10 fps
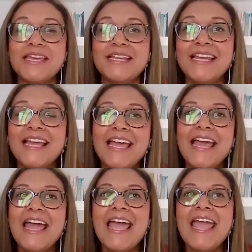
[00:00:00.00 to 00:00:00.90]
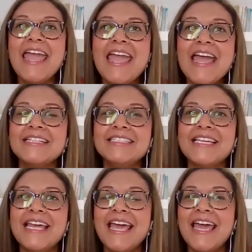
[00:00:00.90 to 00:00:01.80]
it. And
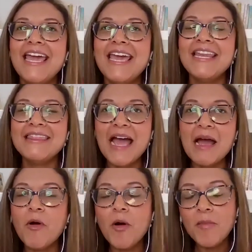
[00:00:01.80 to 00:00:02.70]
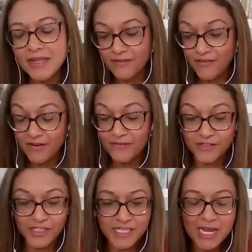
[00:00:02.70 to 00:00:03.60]
in that moment, the very
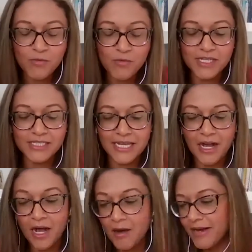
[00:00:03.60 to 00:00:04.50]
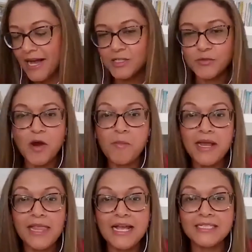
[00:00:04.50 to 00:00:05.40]
first thing was like, oh my gosh, where are
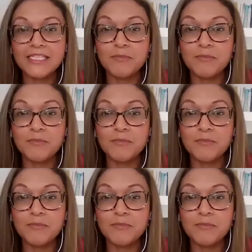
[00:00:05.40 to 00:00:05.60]
my glasses?